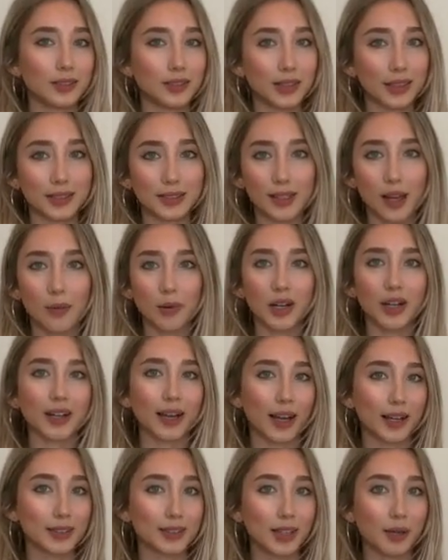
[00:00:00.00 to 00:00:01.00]
this summer,
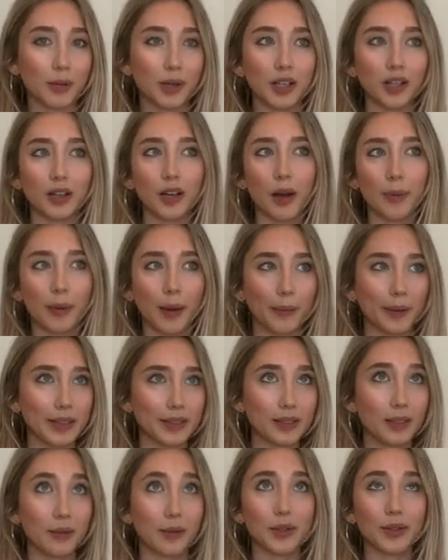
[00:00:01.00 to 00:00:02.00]
next summer, upcoming
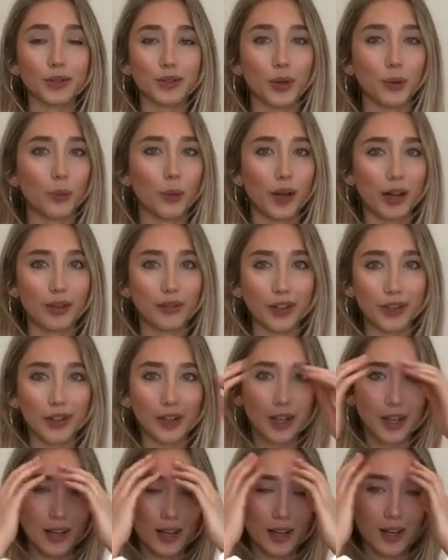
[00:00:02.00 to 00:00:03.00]
summers,
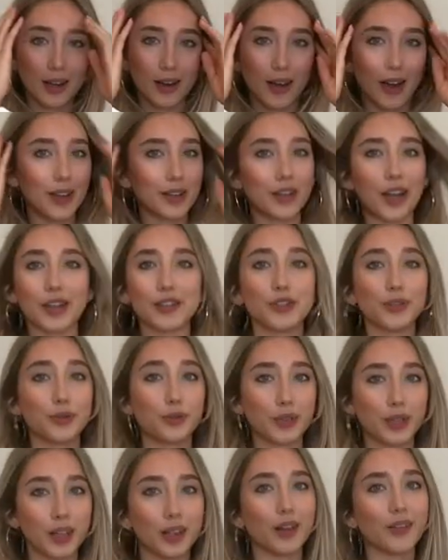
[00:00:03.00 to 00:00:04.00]
whatever. I do
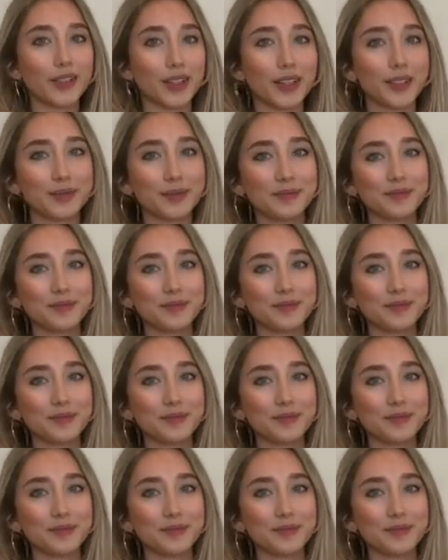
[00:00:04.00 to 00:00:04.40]
really love it.